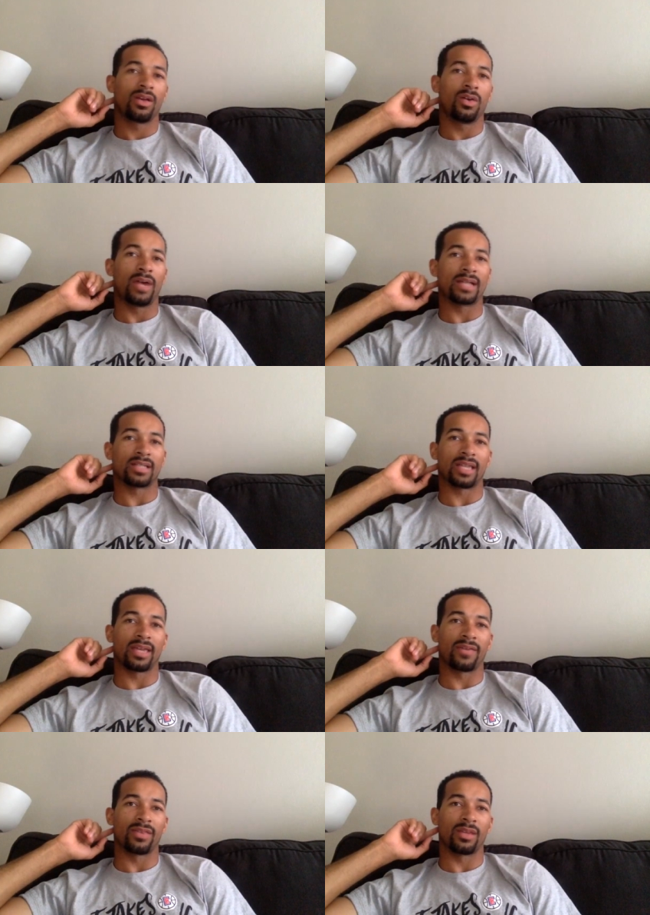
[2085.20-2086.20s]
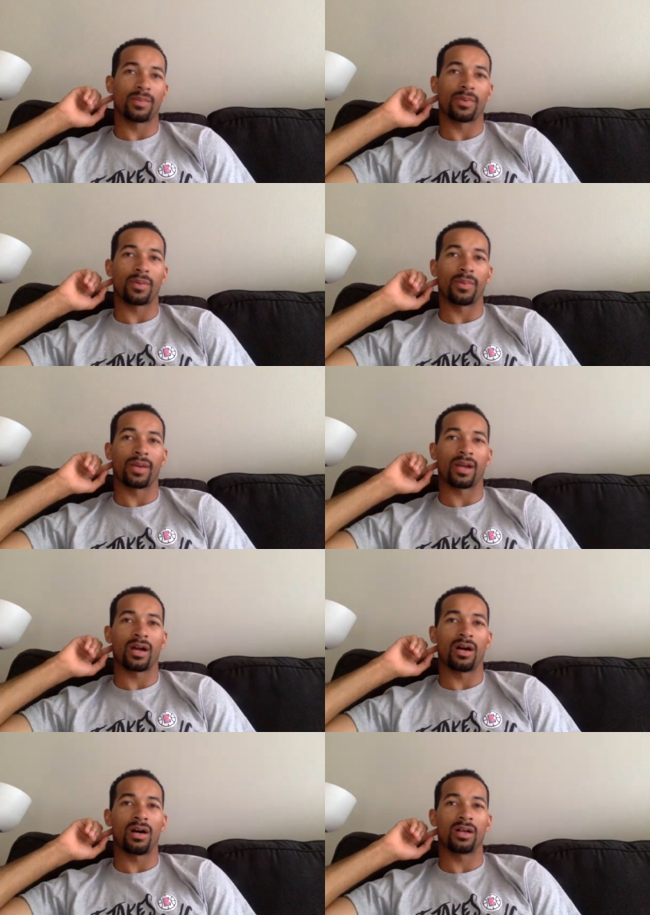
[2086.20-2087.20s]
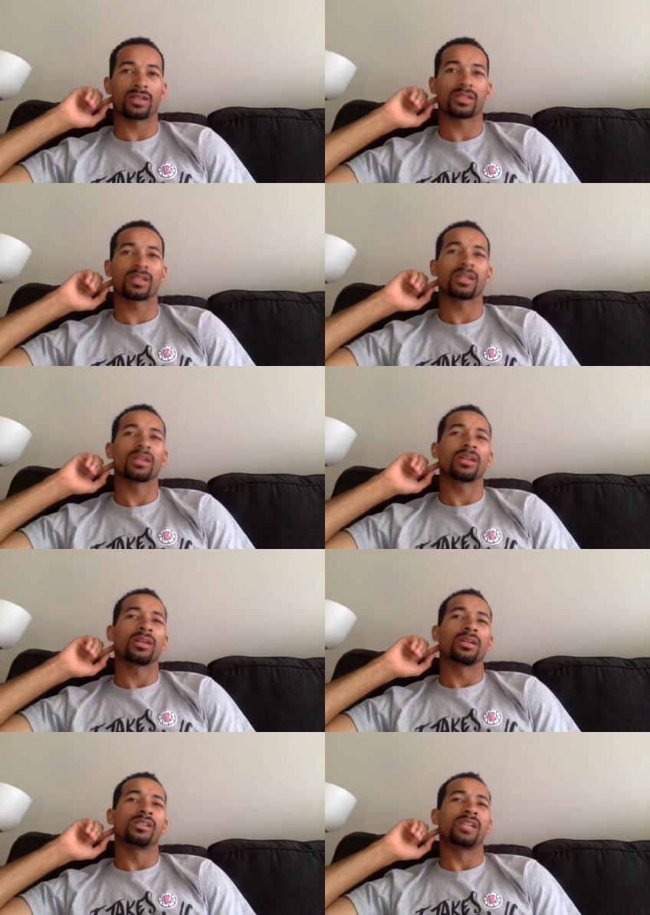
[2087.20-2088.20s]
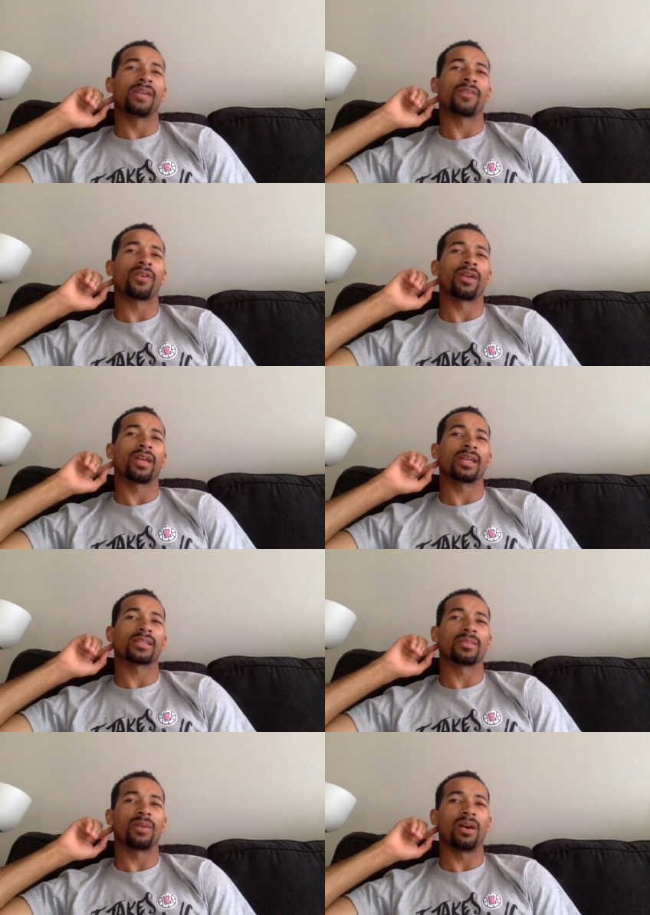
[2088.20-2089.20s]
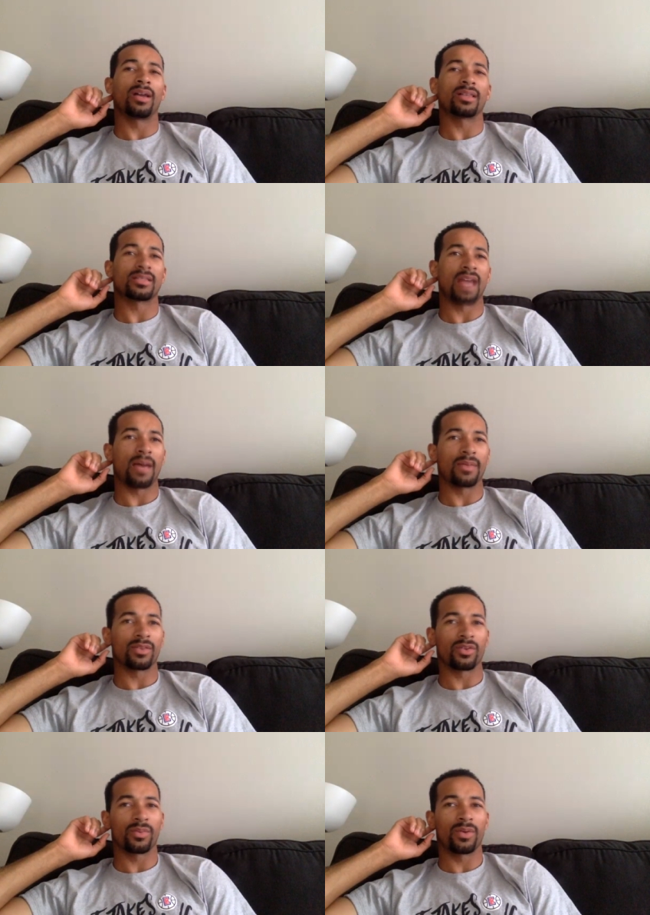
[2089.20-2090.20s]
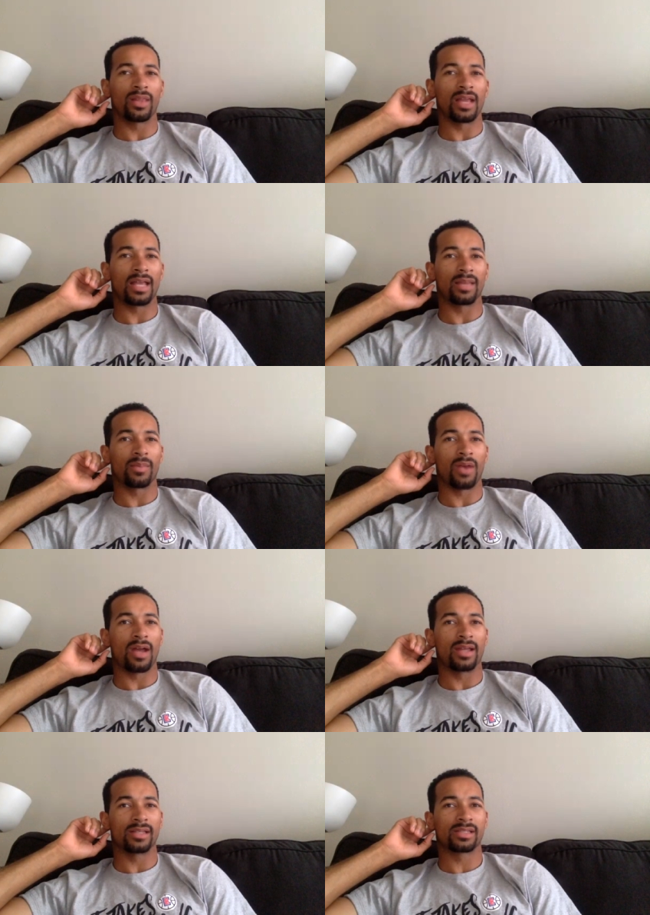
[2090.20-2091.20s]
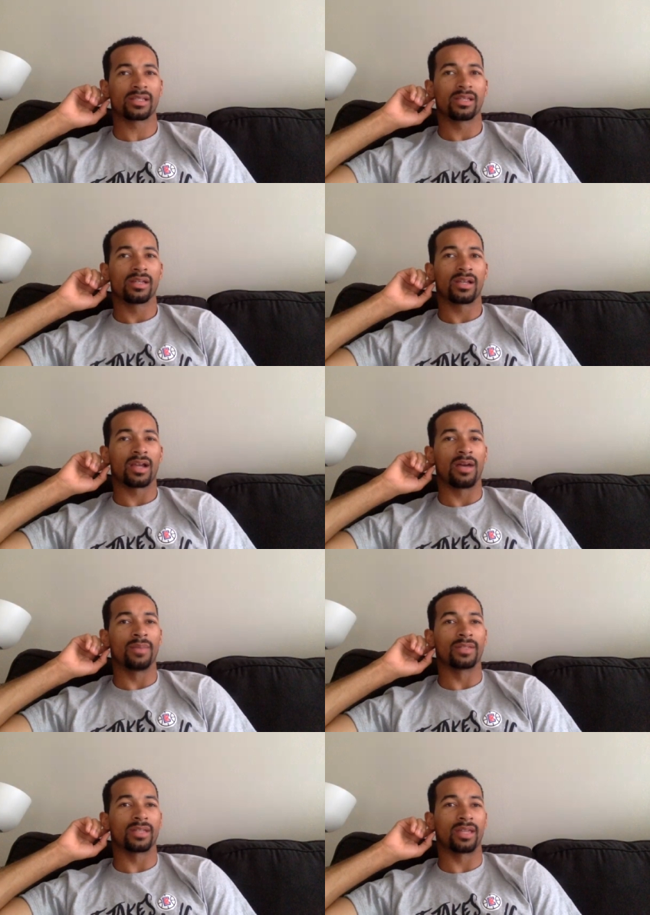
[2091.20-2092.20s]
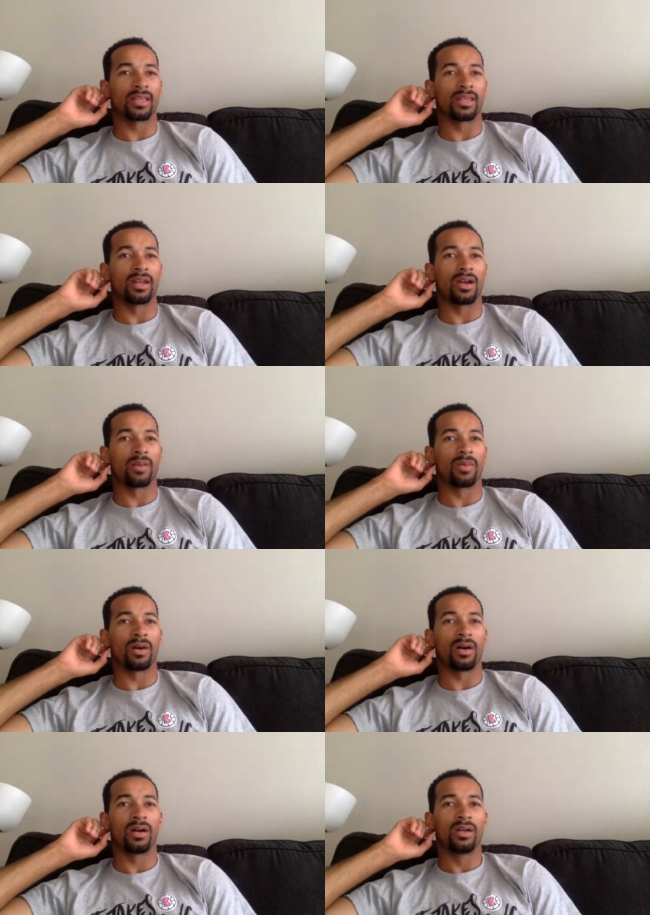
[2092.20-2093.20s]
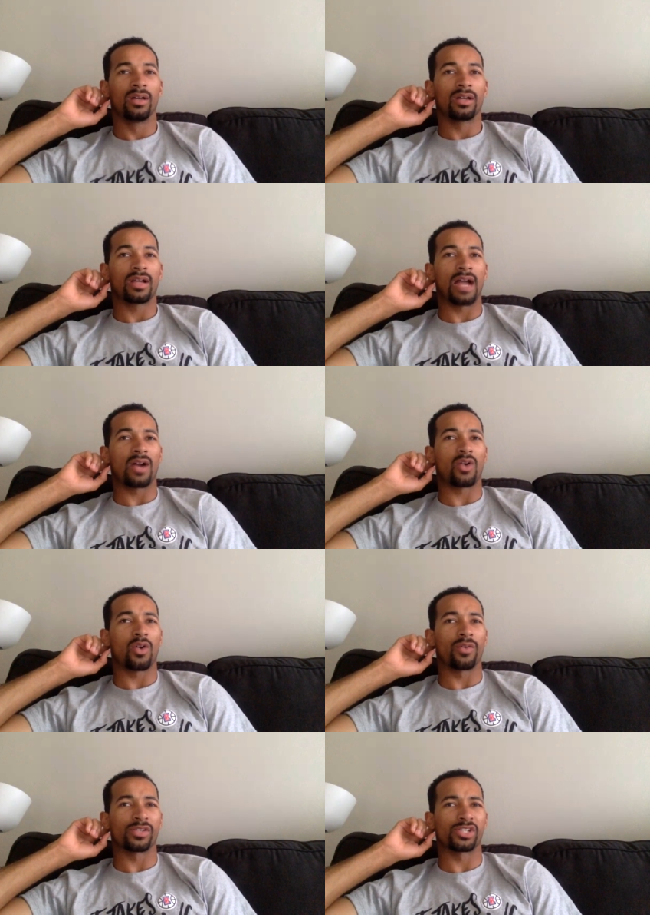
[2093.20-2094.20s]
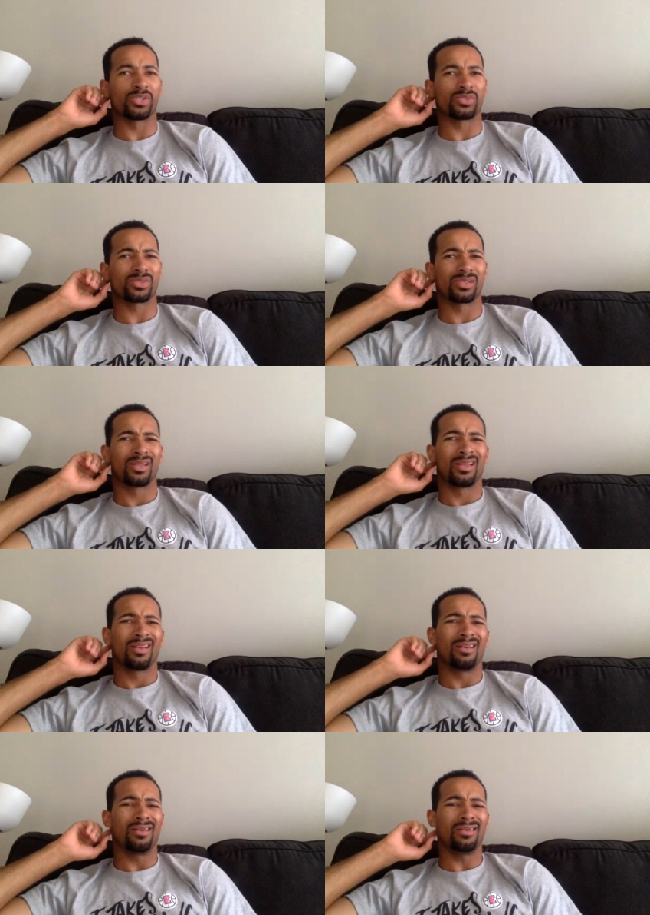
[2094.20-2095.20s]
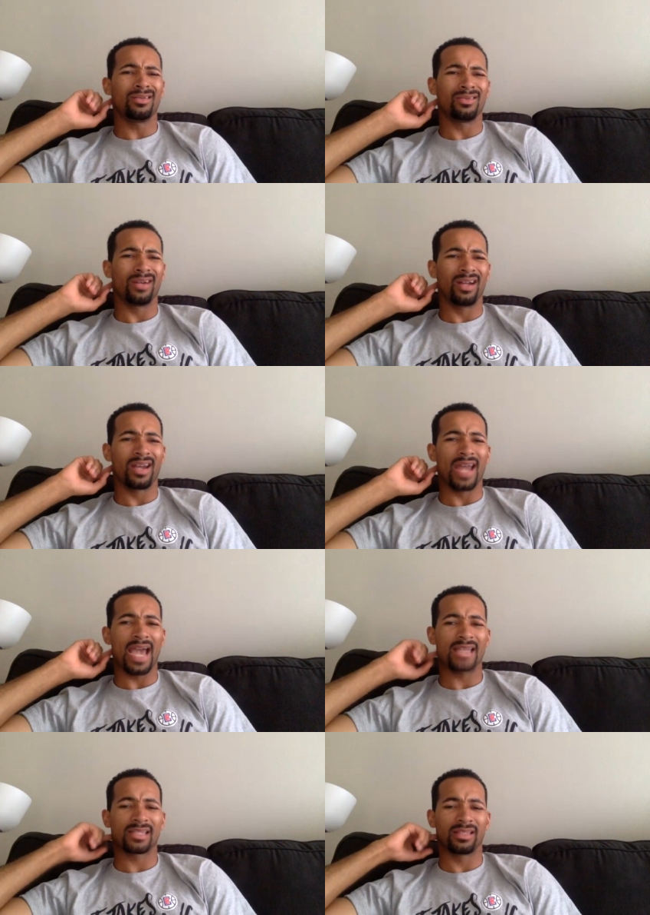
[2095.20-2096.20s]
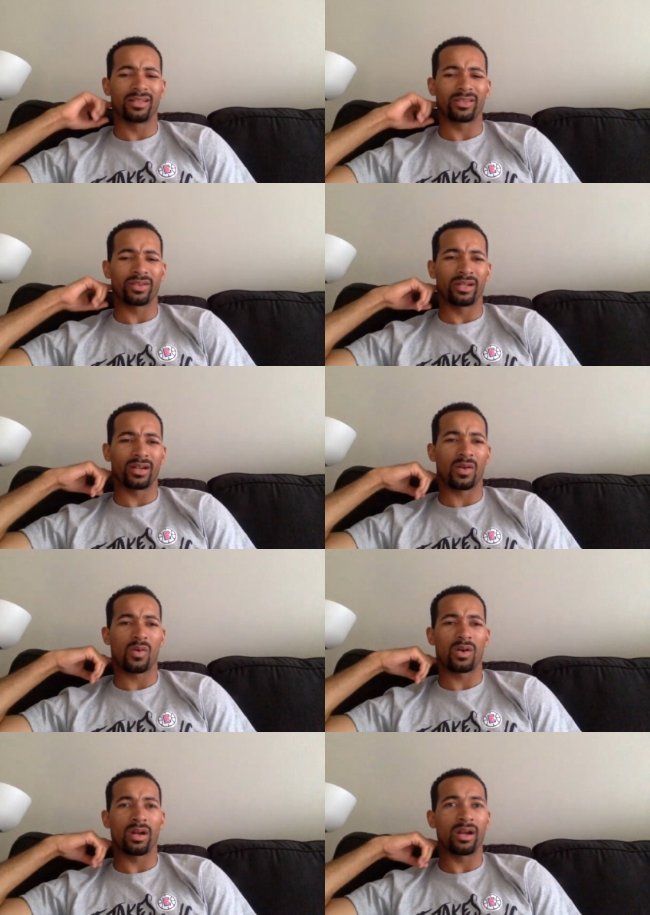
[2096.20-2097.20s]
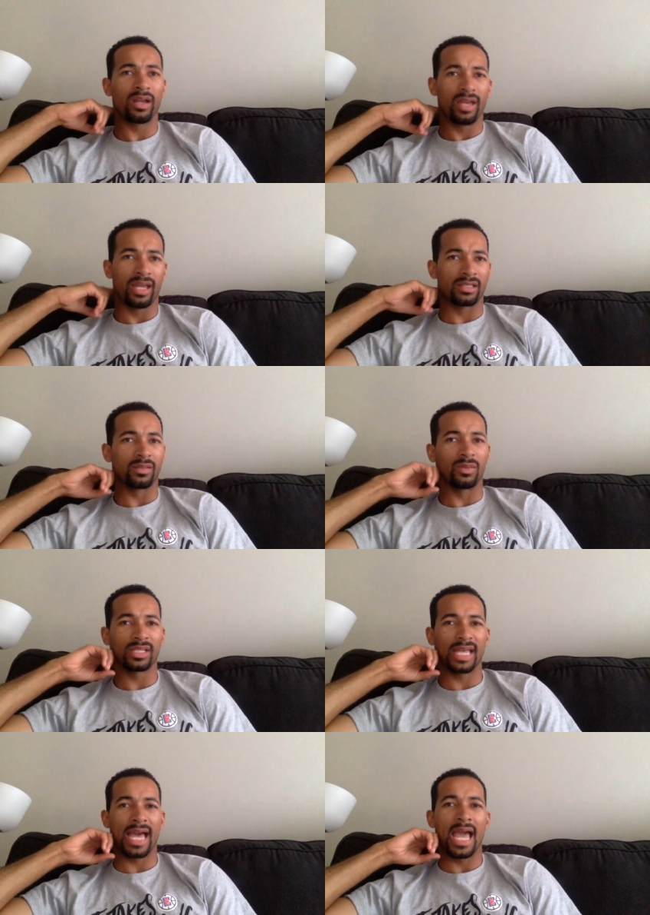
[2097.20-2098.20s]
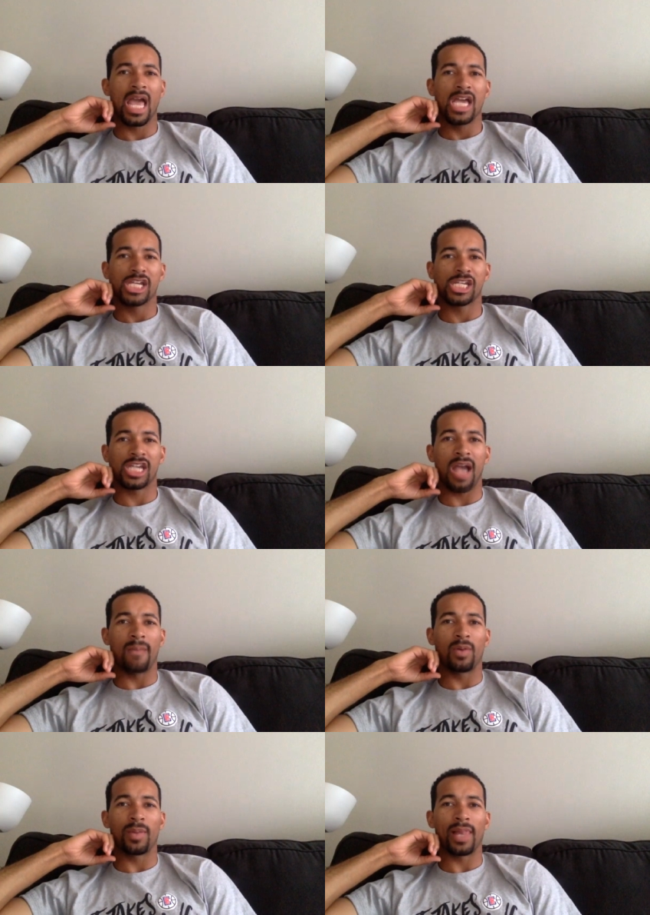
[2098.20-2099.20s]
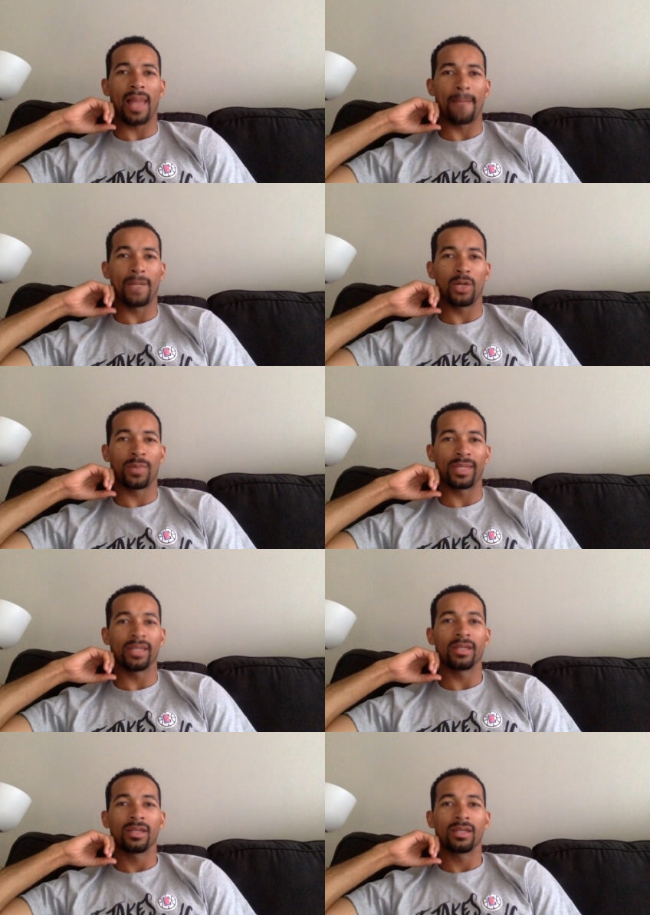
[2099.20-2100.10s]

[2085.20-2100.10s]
who hasn't given the appropriate calls. Jeff Green gets the ball at the top of the three point line. LeBron is coming to get the darn ball. Kyle Korver shoots, oh, a nasty little three in the corner. Hits him with that shabu la boopy.